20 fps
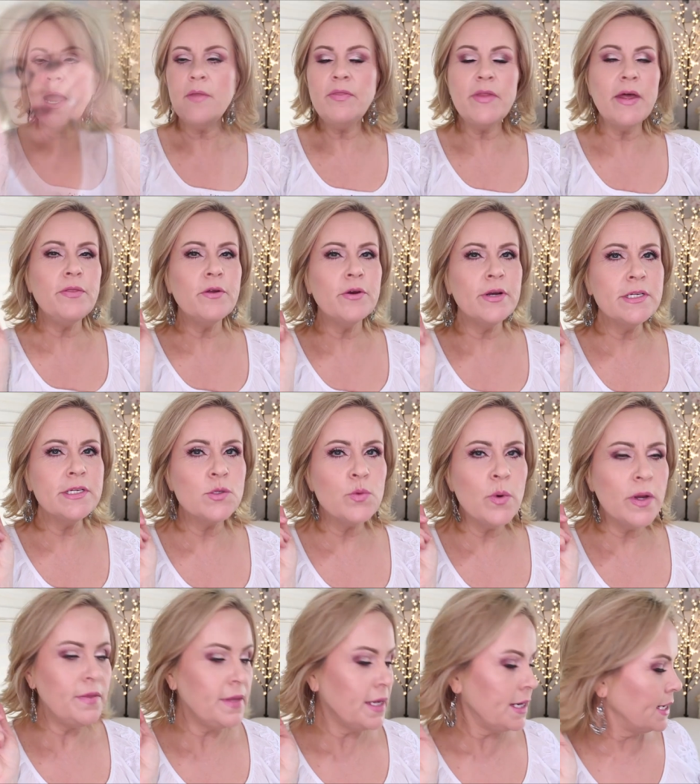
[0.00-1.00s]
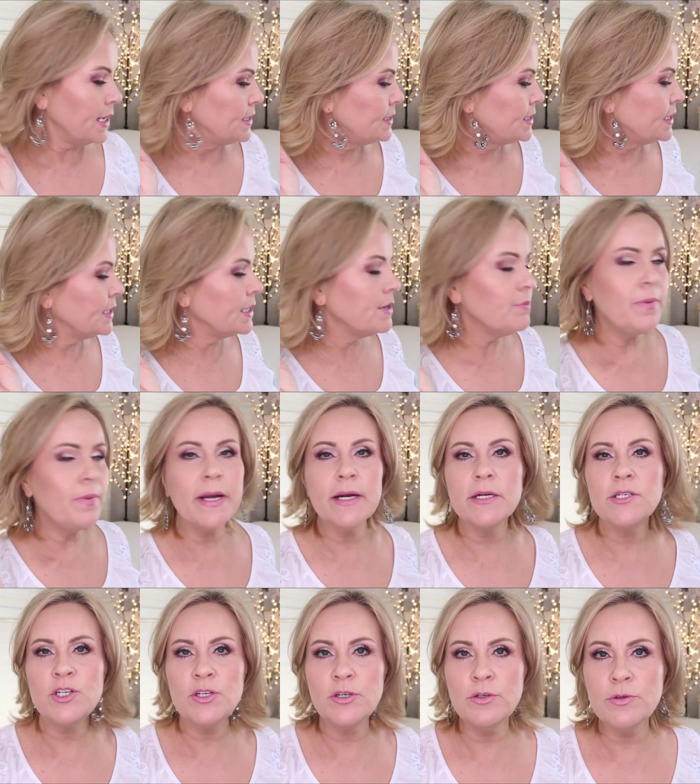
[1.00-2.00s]
And then there is one that I did compare
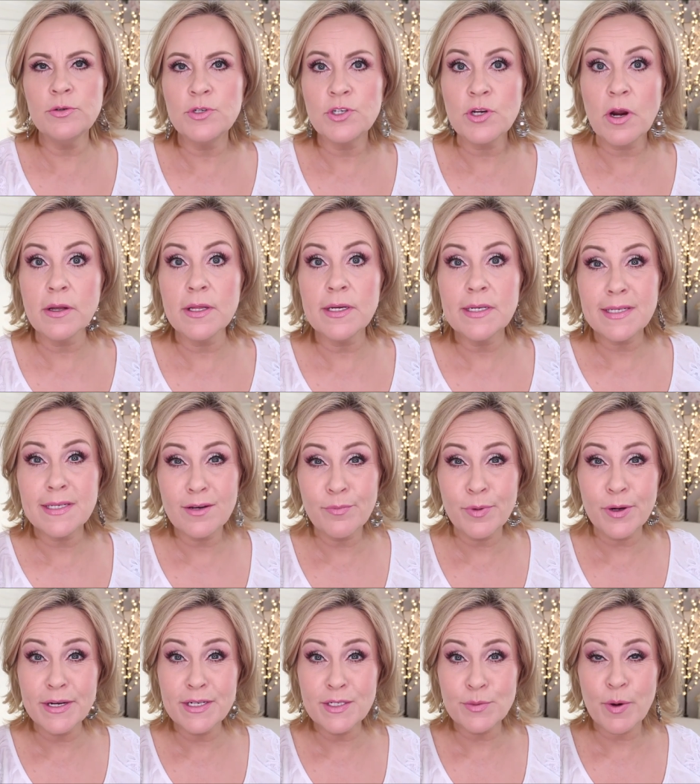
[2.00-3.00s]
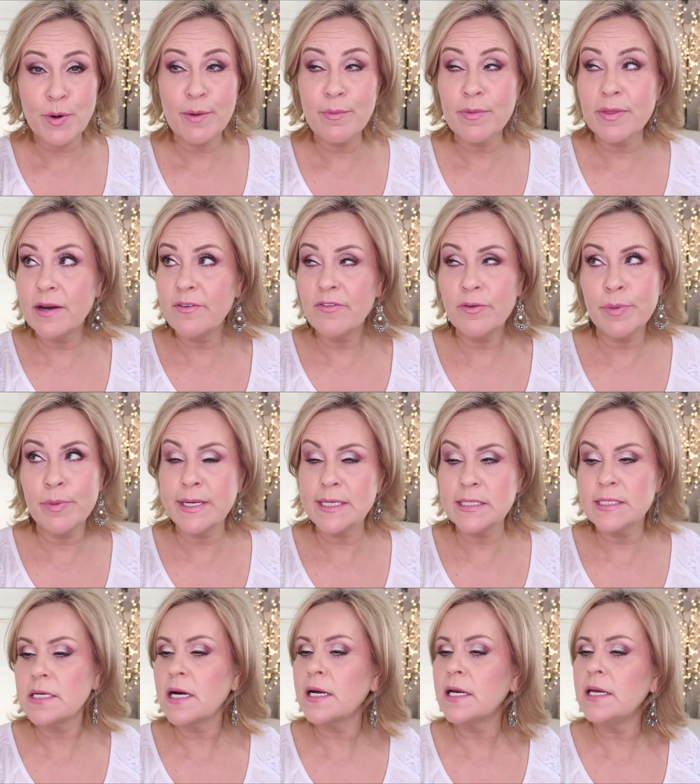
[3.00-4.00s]
to Charlotte Tilbury's primer that
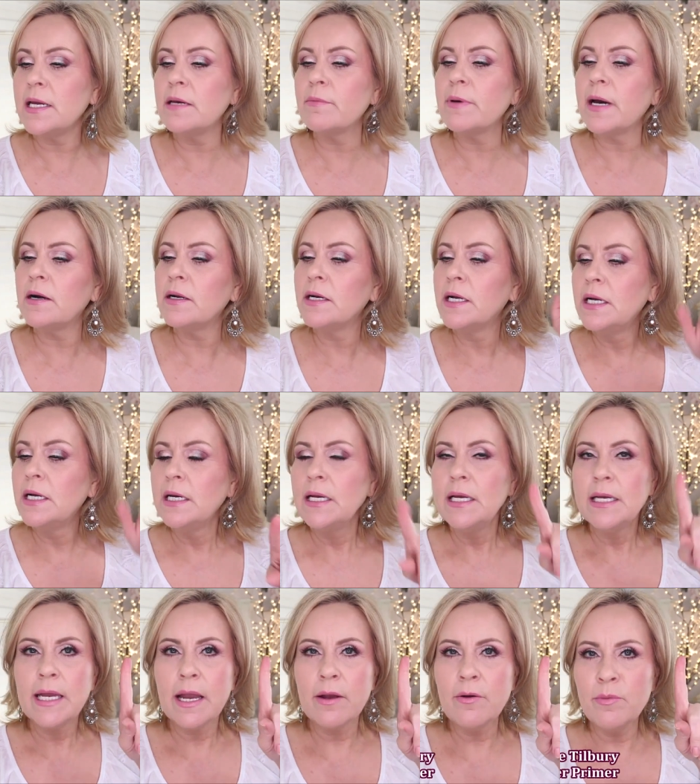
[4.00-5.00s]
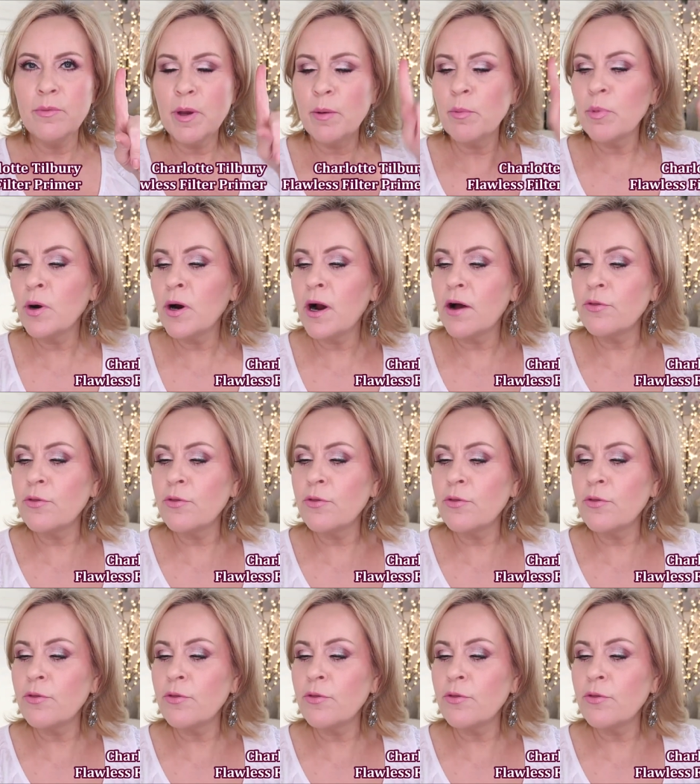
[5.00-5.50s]
everybody's talking about can't remember.